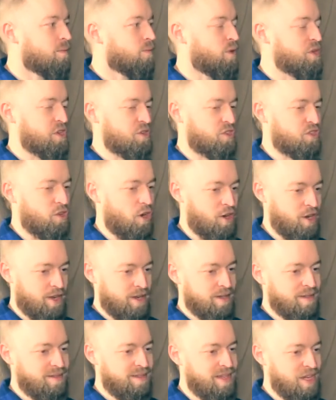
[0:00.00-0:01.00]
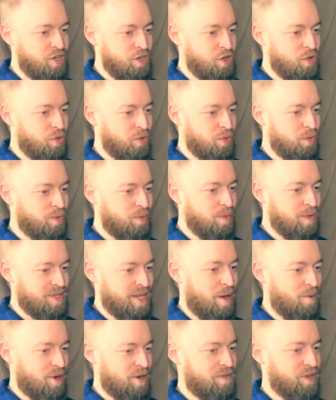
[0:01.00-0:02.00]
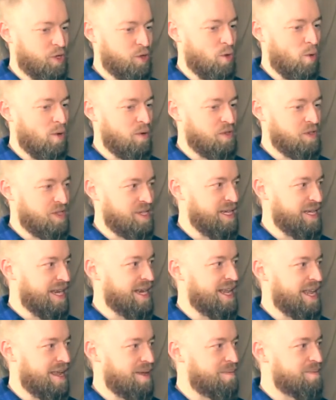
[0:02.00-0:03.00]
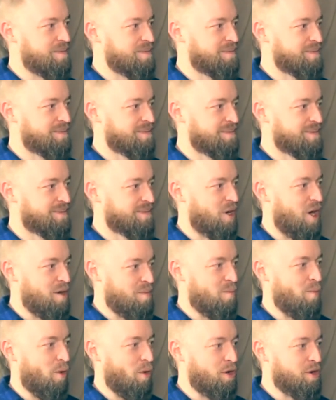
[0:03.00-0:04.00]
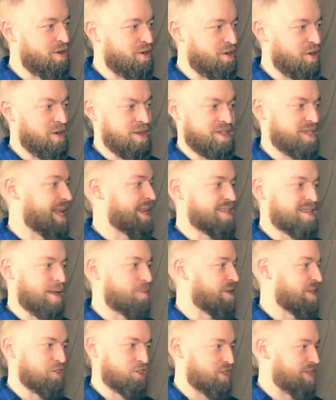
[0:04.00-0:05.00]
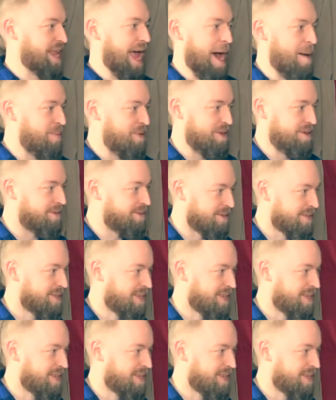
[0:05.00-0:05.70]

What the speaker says: When you started, was that one of your goals to get him on board, or is that something just happened?